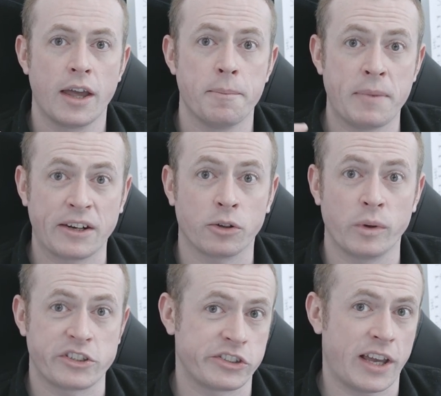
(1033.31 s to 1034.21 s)
middle,
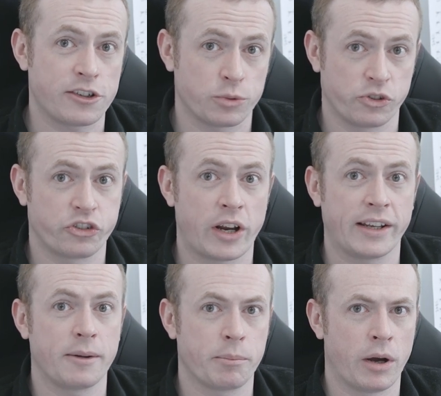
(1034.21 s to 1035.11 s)
which is the actual
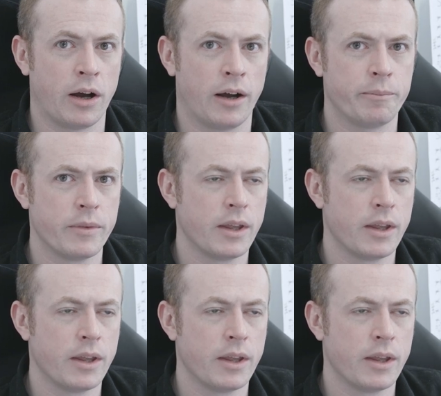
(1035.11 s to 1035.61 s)
striking part,